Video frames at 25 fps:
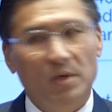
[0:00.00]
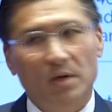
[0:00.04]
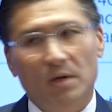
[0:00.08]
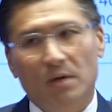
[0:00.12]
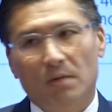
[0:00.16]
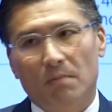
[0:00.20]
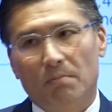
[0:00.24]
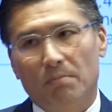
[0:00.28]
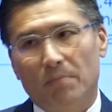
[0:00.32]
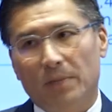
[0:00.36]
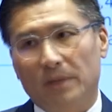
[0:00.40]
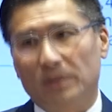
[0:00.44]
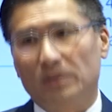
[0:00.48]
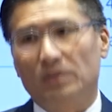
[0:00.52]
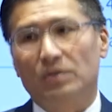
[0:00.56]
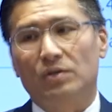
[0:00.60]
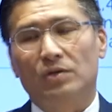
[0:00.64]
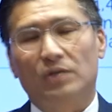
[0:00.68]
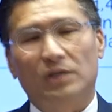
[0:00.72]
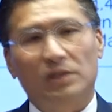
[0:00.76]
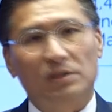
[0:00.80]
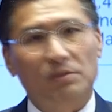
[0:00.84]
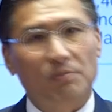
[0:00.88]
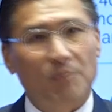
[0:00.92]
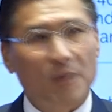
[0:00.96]
better
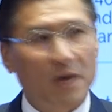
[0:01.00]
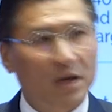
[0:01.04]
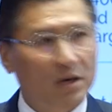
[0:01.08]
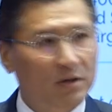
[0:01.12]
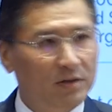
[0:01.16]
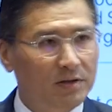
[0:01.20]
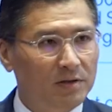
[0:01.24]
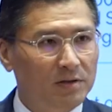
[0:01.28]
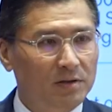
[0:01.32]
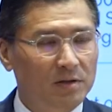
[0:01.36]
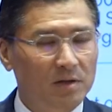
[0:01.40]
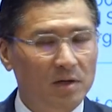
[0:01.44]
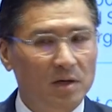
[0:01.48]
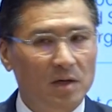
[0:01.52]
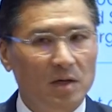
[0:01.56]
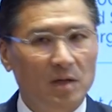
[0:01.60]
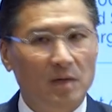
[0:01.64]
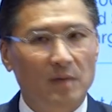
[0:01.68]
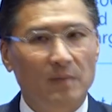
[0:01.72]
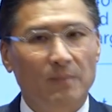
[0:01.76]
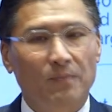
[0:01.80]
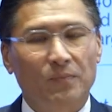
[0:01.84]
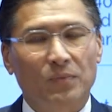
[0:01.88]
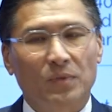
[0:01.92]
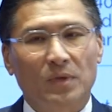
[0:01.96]

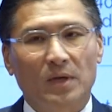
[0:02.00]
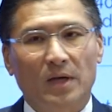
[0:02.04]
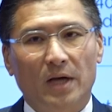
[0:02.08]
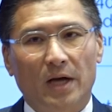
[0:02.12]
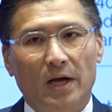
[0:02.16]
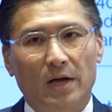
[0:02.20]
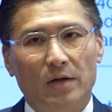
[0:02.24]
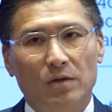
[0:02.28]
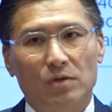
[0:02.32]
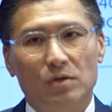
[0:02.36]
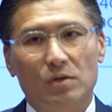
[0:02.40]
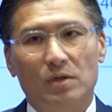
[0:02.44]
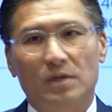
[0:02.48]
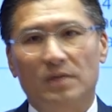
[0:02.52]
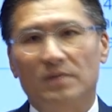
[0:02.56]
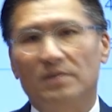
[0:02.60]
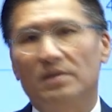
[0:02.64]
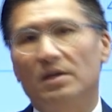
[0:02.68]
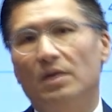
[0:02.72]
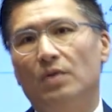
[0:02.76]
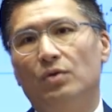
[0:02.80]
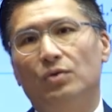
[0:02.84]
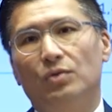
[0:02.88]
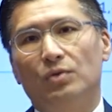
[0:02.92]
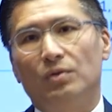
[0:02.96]
transparency, and you can
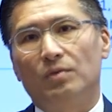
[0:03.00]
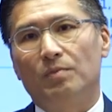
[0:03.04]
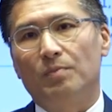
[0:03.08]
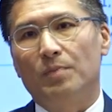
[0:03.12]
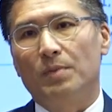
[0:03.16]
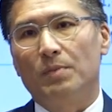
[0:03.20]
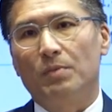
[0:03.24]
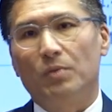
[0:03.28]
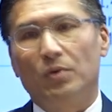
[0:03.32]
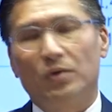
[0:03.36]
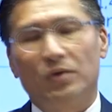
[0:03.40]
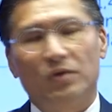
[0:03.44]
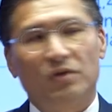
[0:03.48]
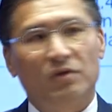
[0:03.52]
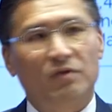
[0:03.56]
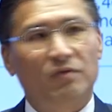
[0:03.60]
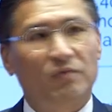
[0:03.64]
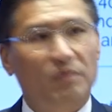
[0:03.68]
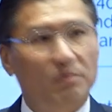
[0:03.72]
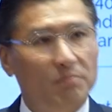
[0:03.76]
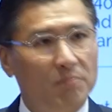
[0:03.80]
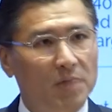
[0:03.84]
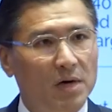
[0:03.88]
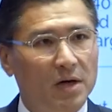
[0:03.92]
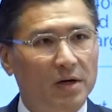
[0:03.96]
sell to people in
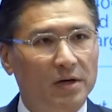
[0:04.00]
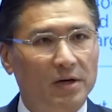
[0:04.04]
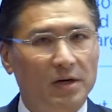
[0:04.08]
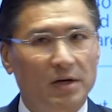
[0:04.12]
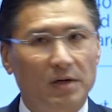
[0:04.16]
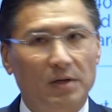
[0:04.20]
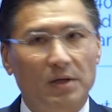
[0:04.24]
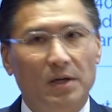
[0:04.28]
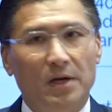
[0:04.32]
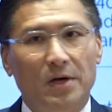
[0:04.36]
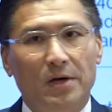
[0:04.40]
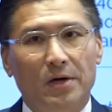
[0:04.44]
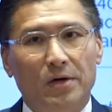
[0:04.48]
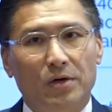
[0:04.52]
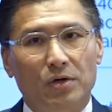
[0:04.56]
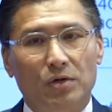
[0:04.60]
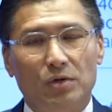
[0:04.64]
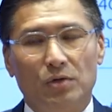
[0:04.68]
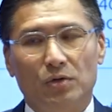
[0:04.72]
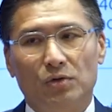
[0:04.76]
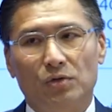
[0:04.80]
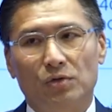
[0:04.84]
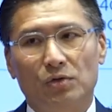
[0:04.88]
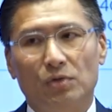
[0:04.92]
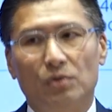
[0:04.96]
different market.
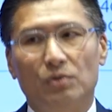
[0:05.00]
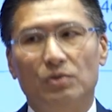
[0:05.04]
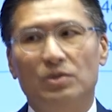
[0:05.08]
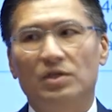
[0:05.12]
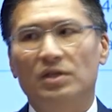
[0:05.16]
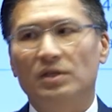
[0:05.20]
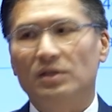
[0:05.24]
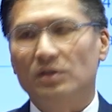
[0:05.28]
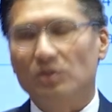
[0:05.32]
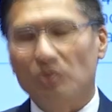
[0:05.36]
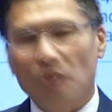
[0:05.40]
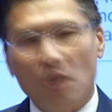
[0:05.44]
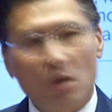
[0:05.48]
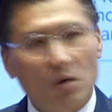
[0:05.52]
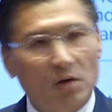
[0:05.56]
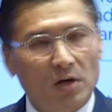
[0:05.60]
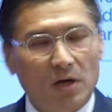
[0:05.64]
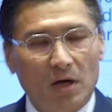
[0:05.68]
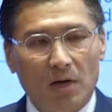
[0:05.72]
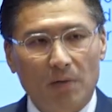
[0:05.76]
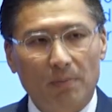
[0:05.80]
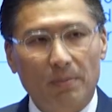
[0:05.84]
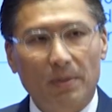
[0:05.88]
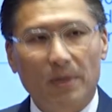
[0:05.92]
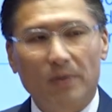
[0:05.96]
So just
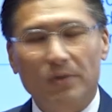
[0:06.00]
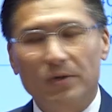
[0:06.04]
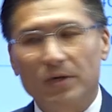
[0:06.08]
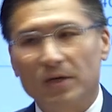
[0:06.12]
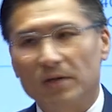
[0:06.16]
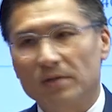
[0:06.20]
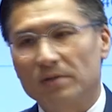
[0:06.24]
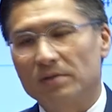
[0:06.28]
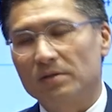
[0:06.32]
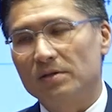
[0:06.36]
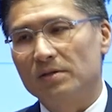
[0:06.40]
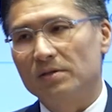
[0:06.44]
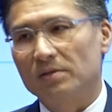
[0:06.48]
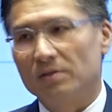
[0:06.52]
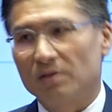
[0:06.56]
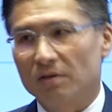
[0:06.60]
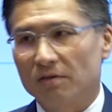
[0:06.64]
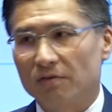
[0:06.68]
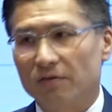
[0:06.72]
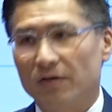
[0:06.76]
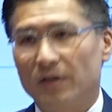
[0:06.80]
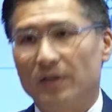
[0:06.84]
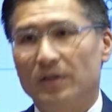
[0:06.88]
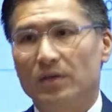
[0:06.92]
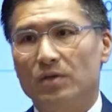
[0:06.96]
talking about the existing
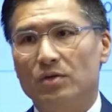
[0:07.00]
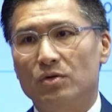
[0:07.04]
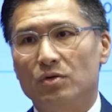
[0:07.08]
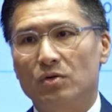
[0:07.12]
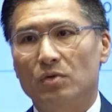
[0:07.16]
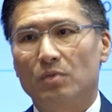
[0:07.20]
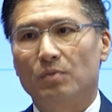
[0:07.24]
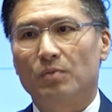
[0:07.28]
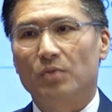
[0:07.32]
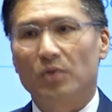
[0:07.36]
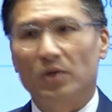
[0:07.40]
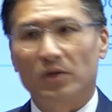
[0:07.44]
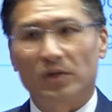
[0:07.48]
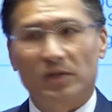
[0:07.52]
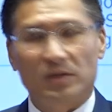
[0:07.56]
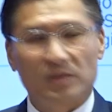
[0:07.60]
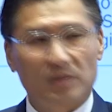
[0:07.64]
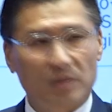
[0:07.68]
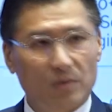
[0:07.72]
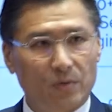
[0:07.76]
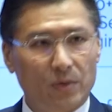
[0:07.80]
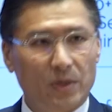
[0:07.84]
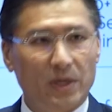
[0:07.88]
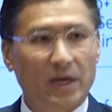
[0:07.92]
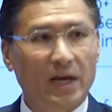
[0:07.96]
financial products
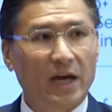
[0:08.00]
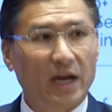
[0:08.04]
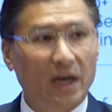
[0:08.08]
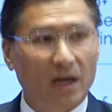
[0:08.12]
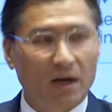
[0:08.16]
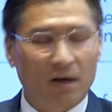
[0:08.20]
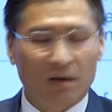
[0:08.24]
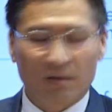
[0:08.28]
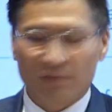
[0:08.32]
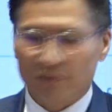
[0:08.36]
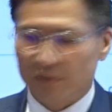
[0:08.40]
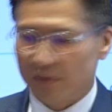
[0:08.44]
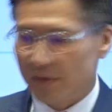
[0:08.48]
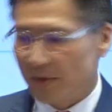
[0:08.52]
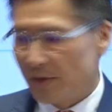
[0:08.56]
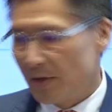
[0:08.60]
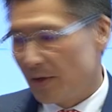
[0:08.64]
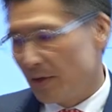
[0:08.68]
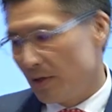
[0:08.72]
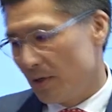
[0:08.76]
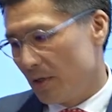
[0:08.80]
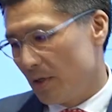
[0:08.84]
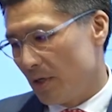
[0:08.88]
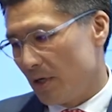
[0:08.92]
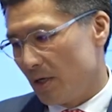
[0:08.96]
that we have,
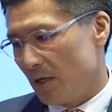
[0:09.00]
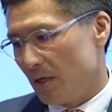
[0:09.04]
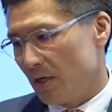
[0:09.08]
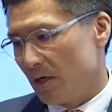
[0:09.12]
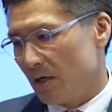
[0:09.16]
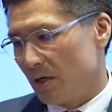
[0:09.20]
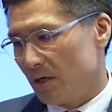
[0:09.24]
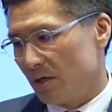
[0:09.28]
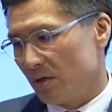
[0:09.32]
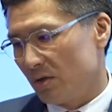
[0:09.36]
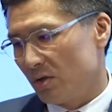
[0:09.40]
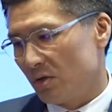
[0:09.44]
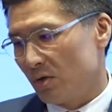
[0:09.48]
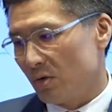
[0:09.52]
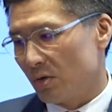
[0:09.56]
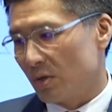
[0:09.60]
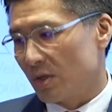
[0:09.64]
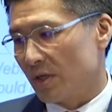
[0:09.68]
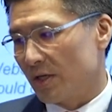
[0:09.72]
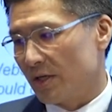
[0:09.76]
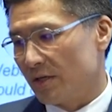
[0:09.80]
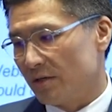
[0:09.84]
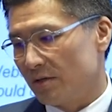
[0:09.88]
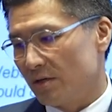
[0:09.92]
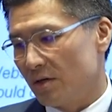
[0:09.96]

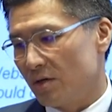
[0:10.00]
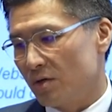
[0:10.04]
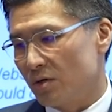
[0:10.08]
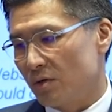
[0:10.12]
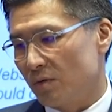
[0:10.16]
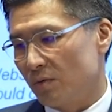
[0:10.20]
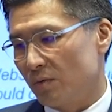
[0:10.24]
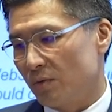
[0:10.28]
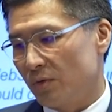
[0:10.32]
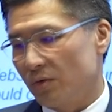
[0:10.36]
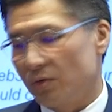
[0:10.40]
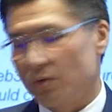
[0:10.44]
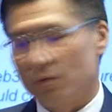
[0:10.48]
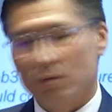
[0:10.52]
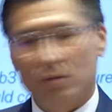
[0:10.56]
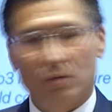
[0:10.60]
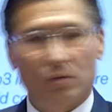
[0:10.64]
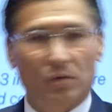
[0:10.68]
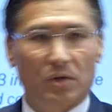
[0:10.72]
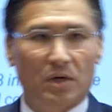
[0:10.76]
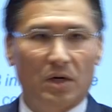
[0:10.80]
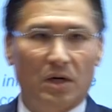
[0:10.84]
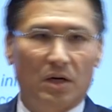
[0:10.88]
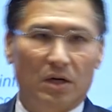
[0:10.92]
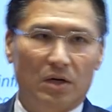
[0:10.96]
tokenization will do
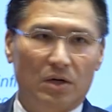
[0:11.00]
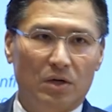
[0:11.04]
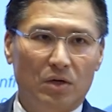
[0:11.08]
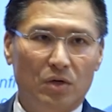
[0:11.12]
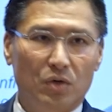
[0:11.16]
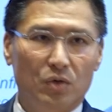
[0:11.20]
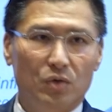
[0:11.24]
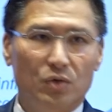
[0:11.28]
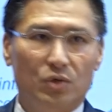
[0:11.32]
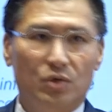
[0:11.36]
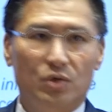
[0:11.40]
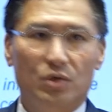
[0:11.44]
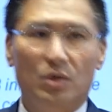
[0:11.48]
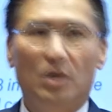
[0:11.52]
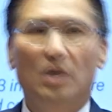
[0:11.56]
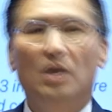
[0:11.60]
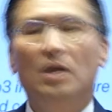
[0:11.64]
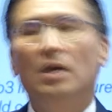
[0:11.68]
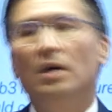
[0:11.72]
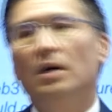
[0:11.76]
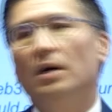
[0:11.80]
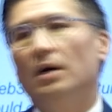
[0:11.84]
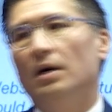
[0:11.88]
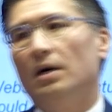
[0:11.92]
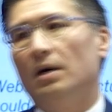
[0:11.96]
the huge
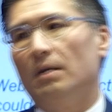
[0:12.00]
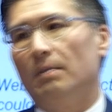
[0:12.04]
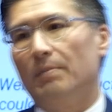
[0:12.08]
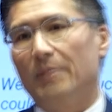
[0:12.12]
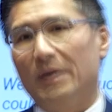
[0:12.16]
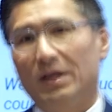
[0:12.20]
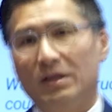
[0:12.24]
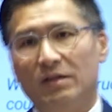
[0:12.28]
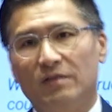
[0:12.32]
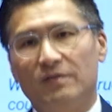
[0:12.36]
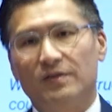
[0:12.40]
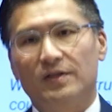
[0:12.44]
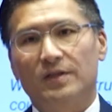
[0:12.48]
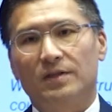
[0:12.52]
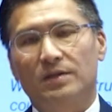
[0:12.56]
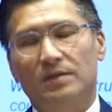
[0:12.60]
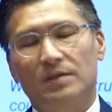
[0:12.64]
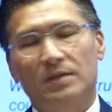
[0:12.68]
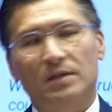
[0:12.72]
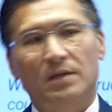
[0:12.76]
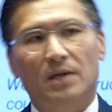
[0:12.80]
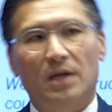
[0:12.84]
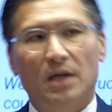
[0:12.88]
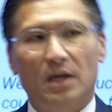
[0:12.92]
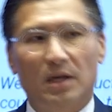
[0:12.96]

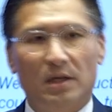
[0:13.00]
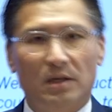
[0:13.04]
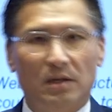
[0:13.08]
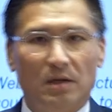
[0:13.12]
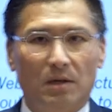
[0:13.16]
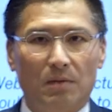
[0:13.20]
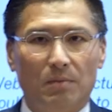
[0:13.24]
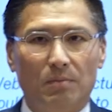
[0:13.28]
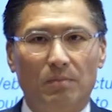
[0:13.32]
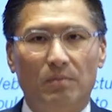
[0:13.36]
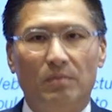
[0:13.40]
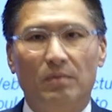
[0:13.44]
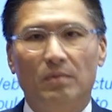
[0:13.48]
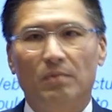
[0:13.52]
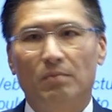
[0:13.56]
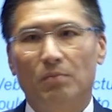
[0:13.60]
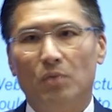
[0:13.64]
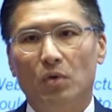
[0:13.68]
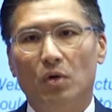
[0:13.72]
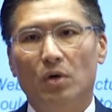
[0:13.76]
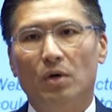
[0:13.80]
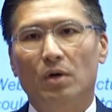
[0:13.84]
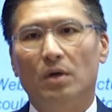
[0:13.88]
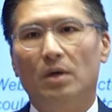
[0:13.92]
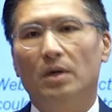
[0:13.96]
benefits and
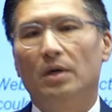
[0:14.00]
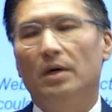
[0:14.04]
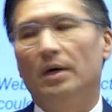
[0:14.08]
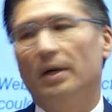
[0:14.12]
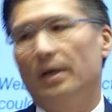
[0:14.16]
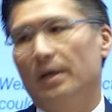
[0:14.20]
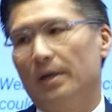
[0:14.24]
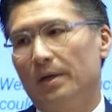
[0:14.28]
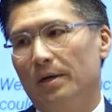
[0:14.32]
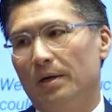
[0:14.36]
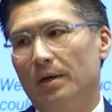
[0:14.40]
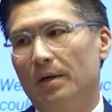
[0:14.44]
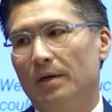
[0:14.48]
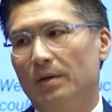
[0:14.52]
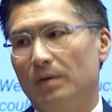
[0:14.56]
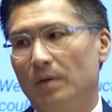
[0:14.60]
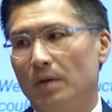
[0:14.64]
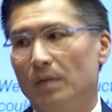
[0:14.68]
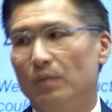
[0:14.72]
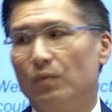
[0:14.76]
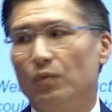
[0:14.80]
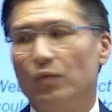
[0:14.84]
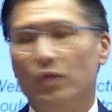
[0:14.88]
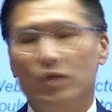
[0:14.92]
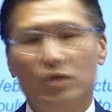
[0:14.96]
more
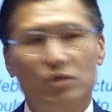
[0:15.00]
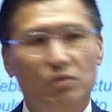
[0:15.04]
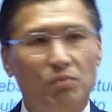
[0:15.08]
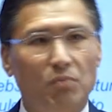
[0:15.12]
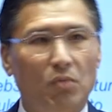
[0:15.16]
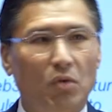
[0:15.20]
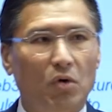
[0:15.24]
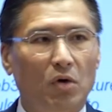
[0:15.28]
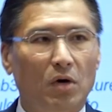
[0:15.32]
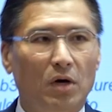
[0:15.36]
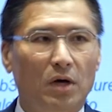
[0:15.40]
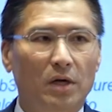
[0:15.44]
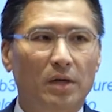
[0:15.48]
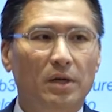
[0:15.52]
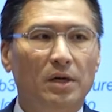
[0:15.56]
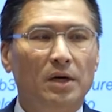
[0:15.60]
and reach more